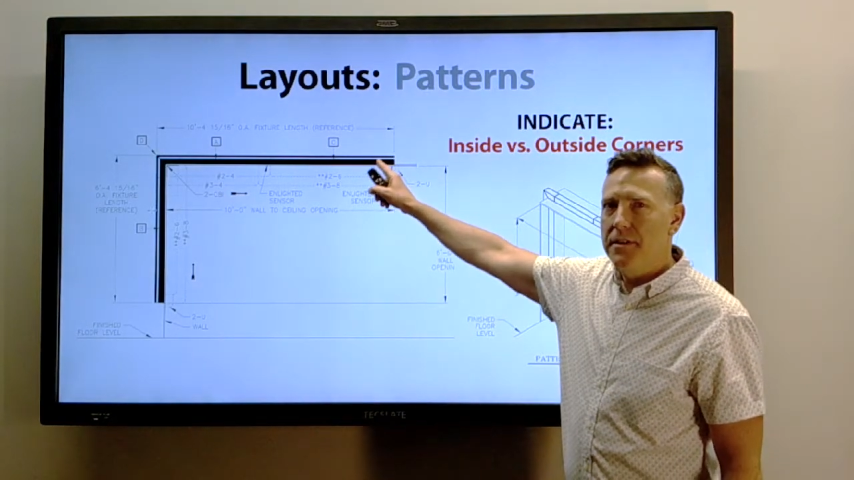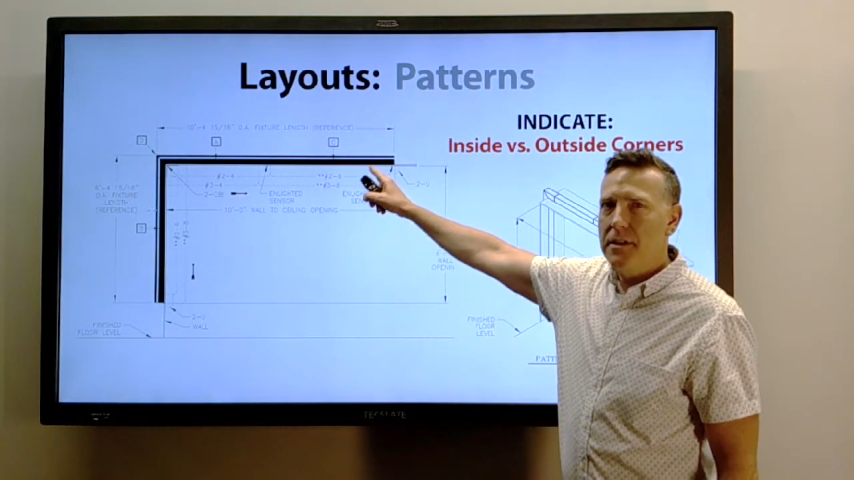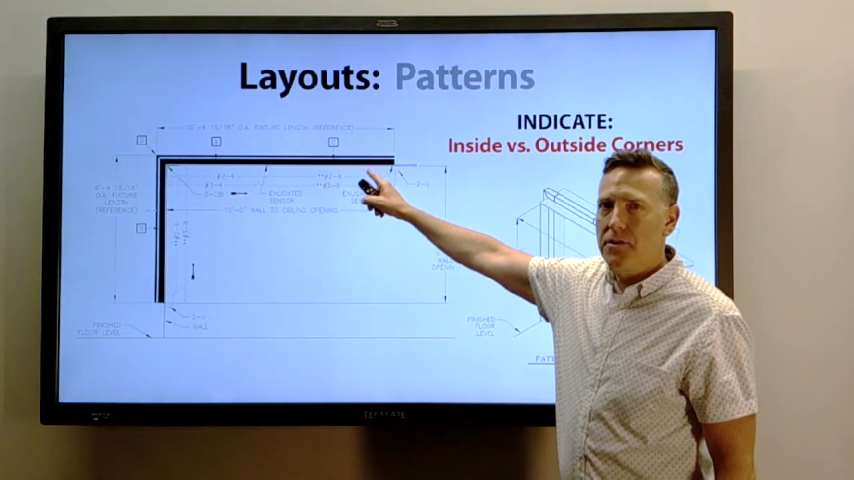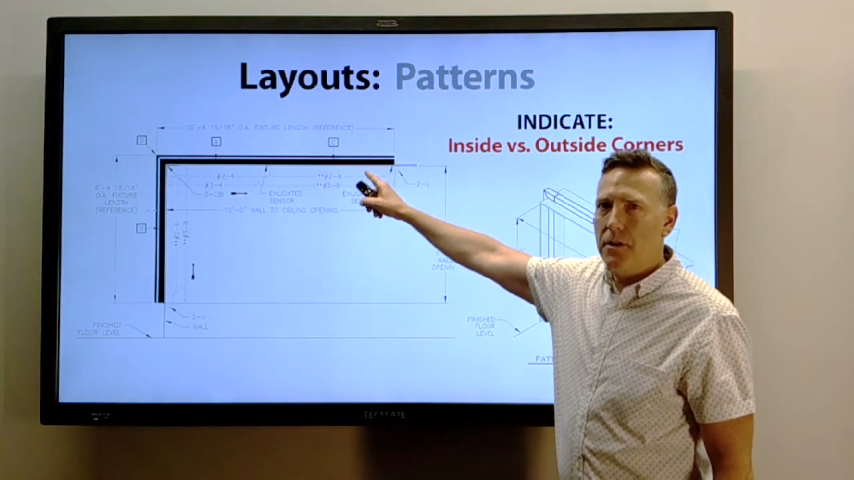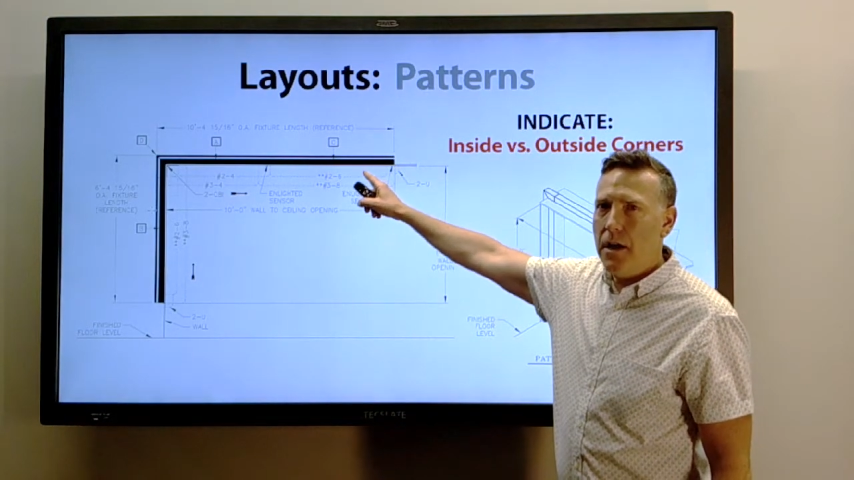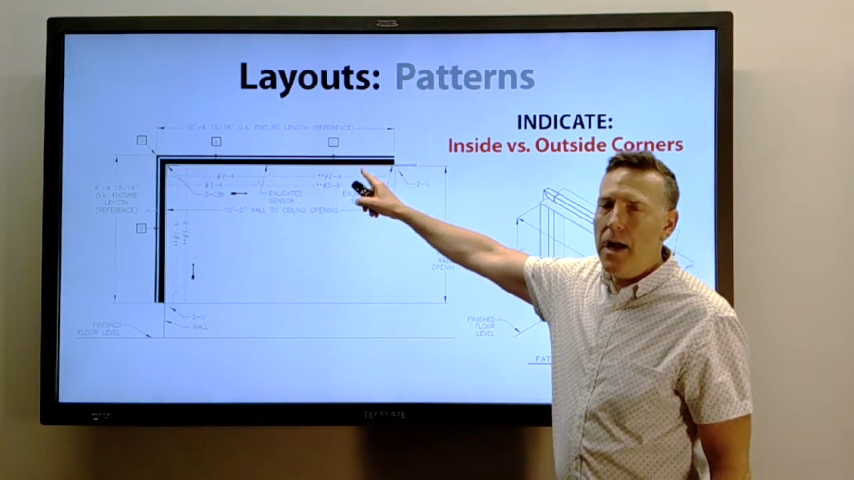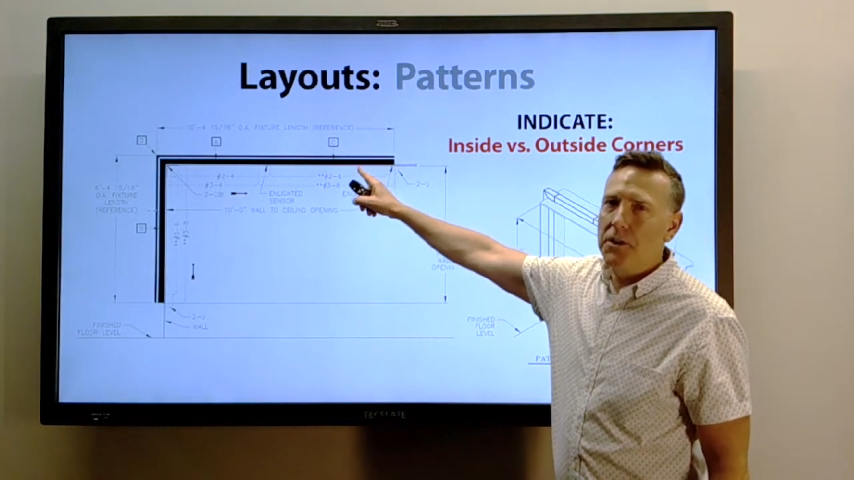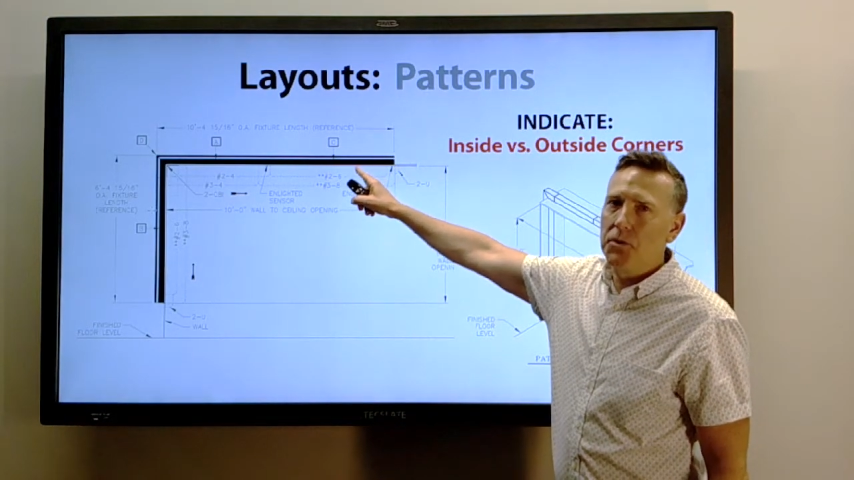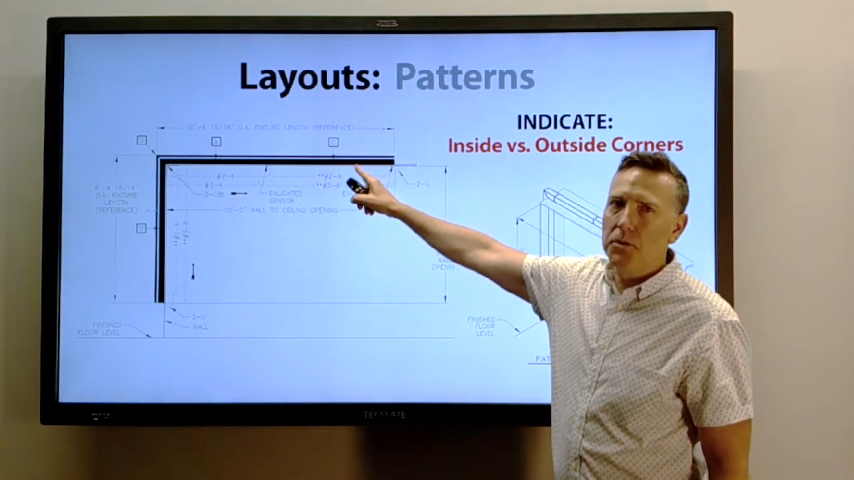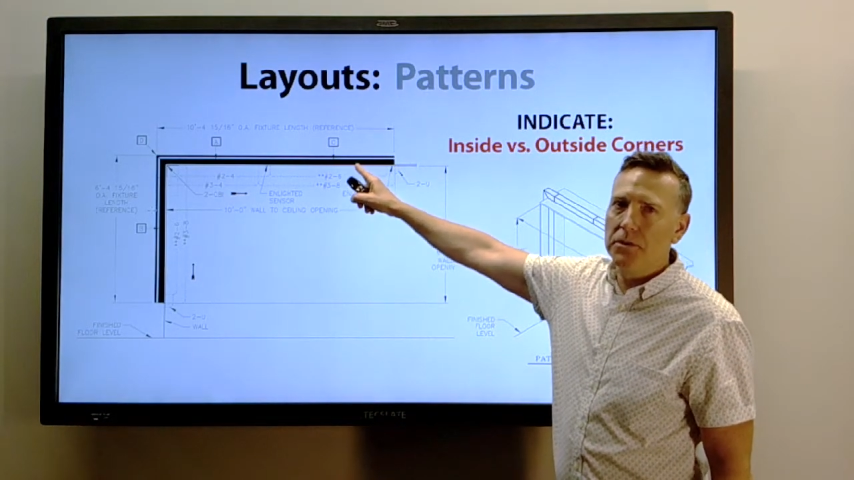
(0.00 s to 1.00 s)
These are
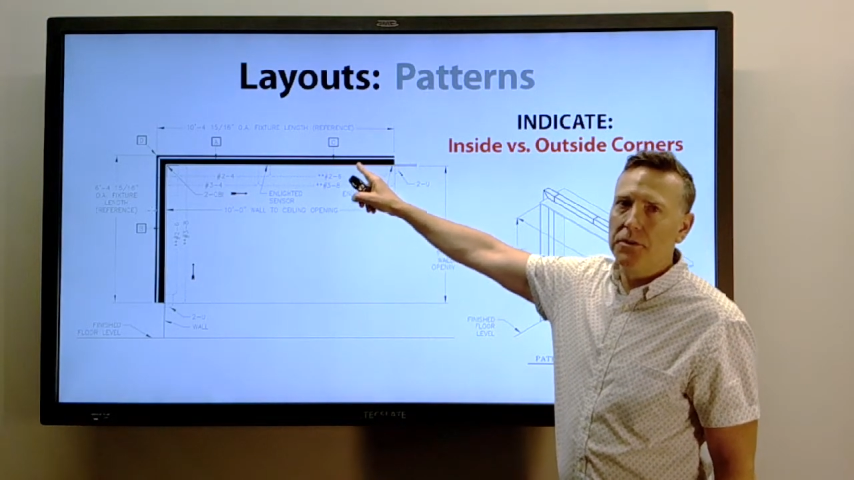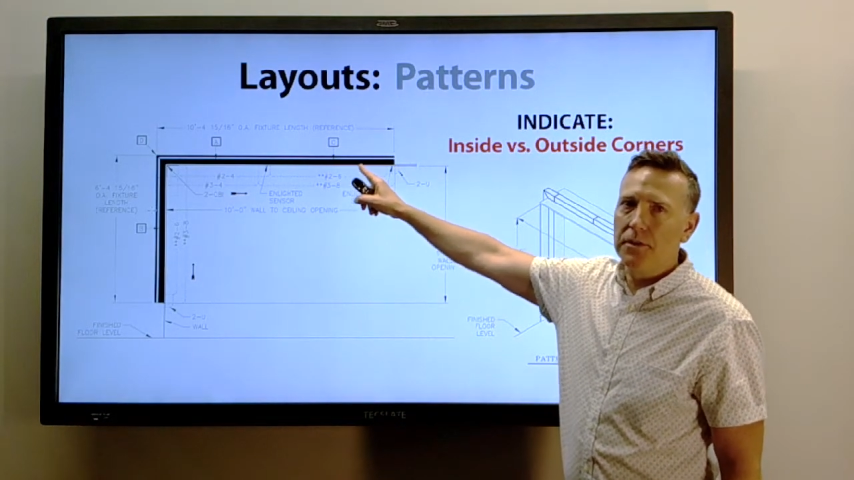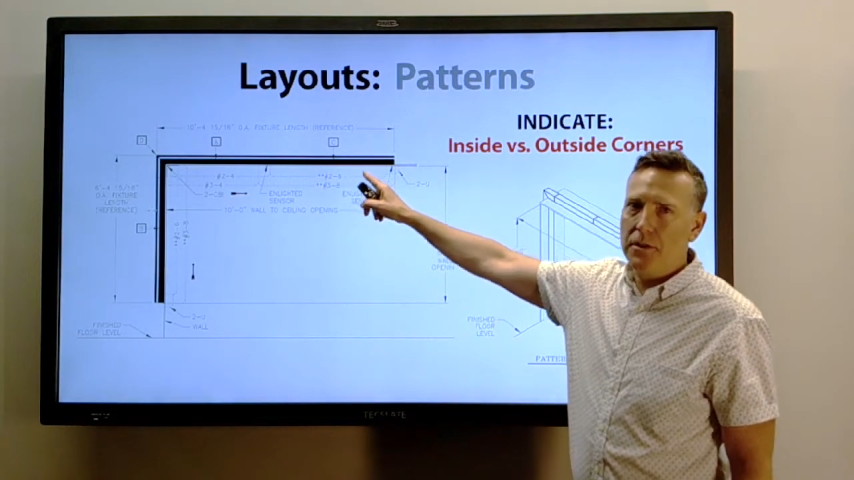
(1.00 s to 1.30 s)
actuals,